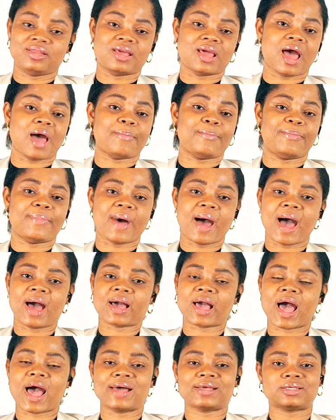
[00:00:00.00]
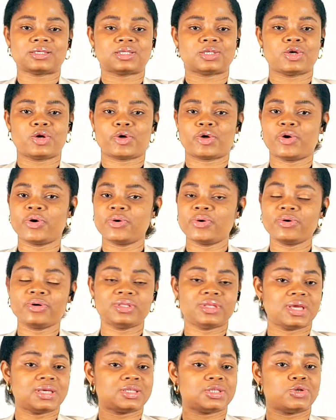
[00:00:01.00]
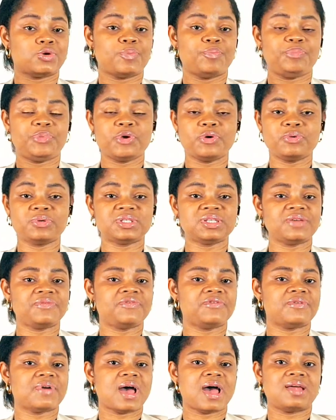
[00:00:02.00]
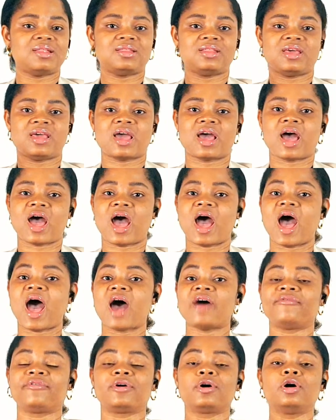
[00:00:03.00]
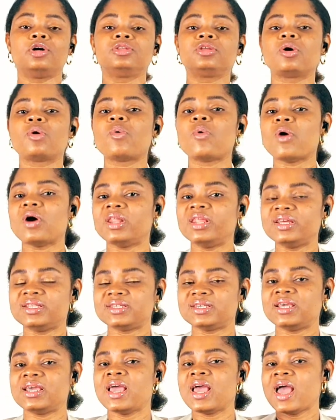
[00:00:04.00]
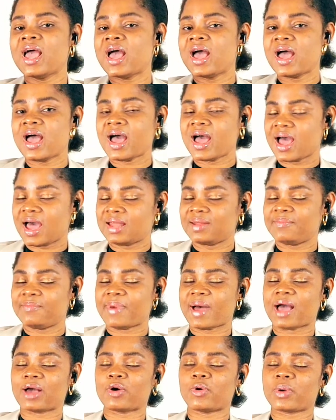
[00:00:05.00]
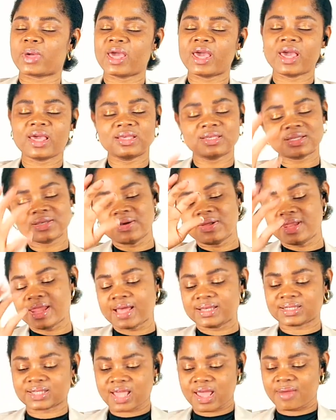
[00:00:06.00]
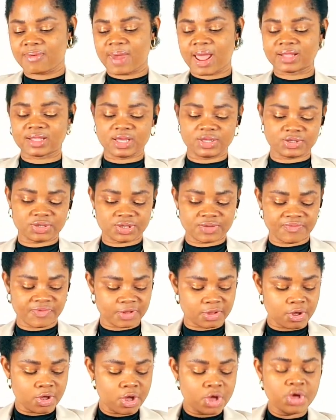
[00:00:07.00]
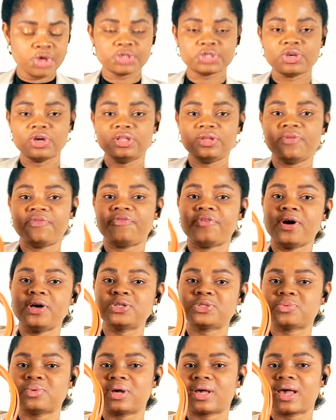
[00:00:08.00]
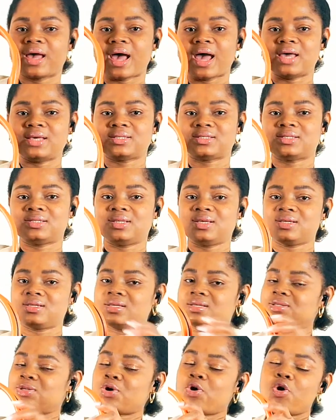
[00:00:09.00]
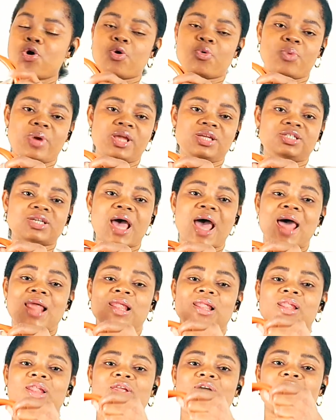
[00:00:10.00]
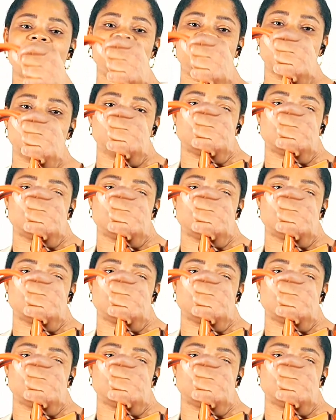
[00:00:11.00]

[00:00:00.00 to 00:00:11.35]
their bag are so good they're so beautiful and they have good quality handbag okay so let's get right into the video so the first one guys this is orange i love